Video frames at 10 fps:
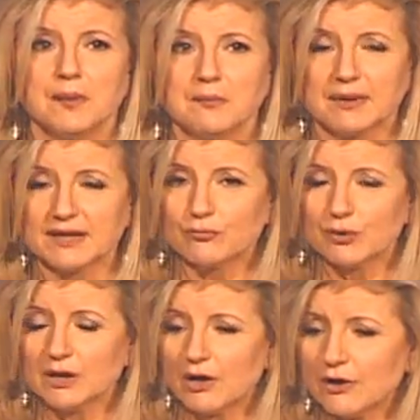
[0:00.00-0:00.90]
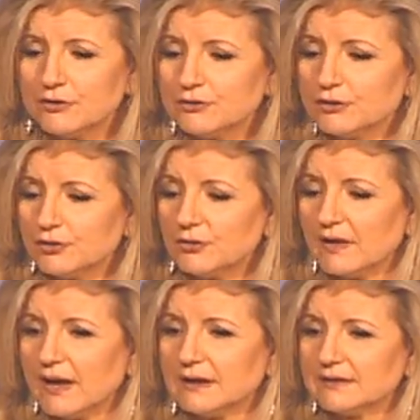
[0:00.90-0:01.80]
But if we learn to do
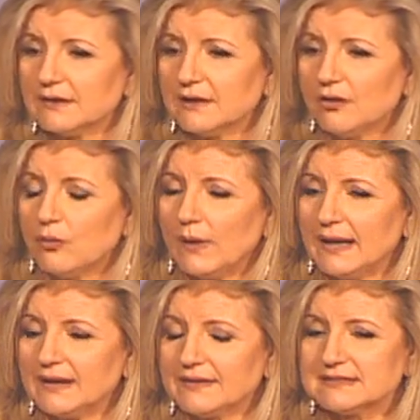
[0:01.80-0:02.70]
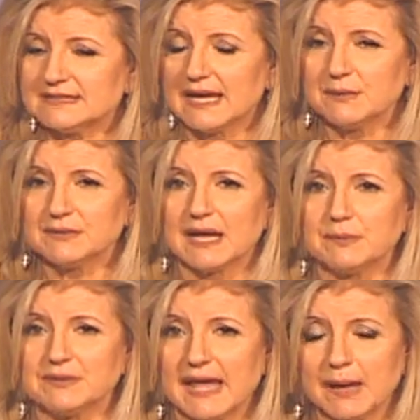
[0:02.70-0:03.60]
that, while at the same
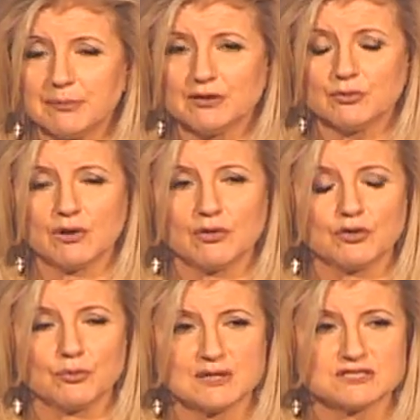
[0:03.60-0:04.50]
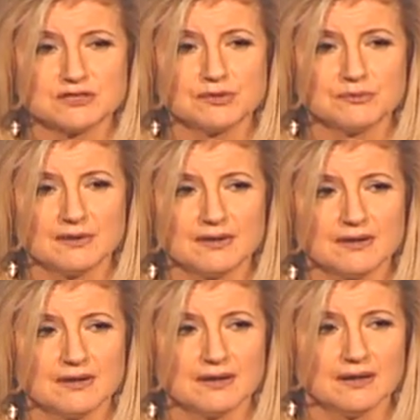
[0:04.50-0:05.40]
time tap into our own wisdom,
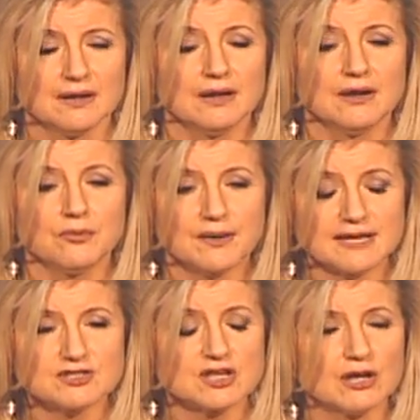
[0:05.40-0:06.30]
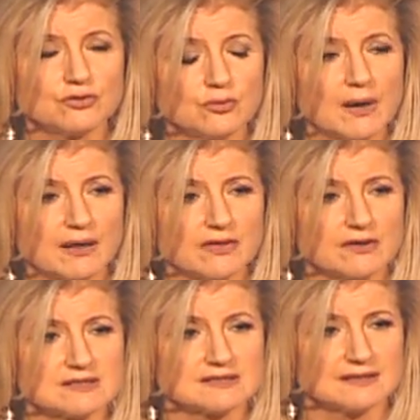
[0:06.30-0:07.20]
reach out to
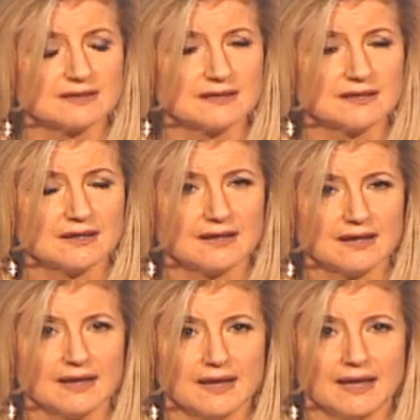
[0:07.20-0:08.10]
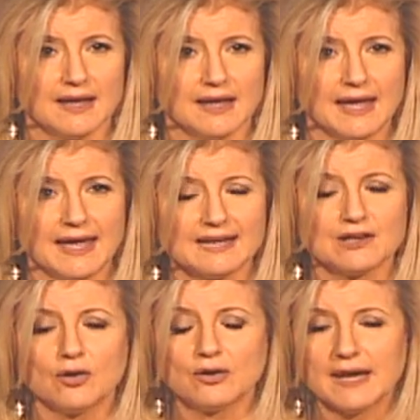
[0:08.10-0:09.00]
others, and
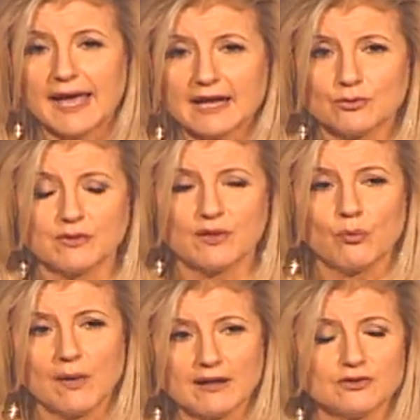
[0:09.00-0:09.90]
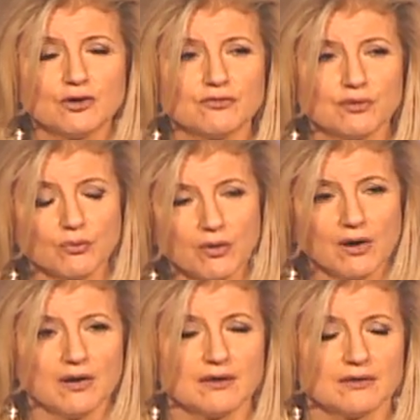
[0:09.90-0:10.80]
connect with the wonder of the
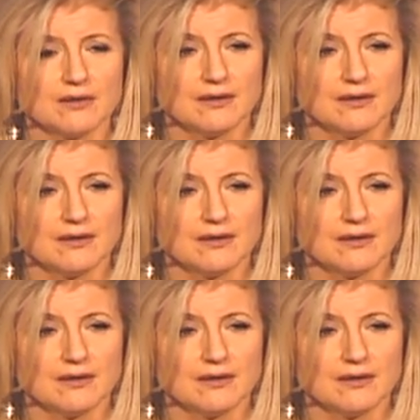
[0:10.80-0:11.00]
world,